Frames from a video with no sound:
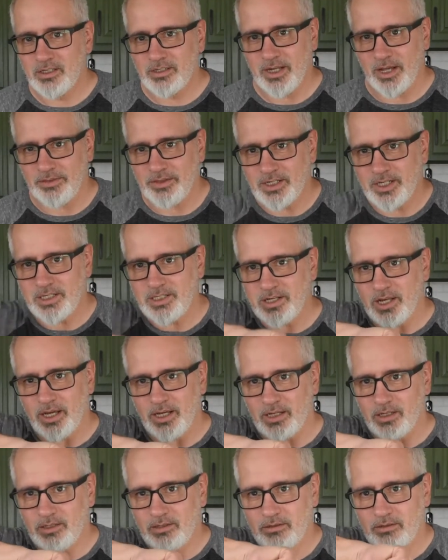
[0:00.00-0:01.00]
Not the
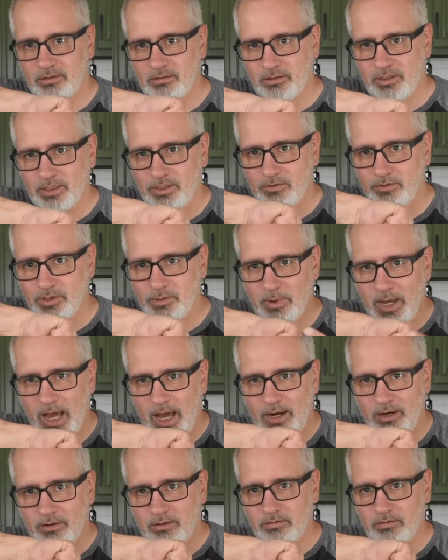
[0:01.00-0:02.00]
dislike. This one's
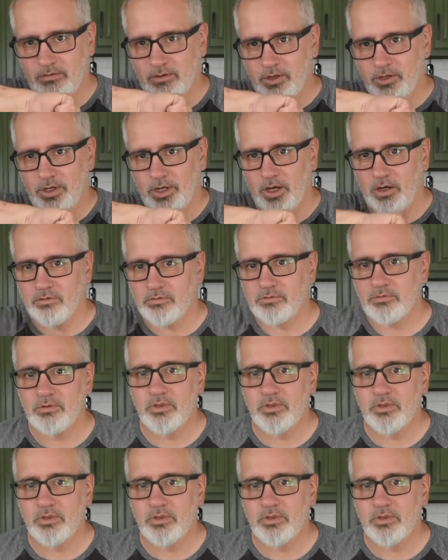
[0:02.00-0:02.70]
bad. No, no.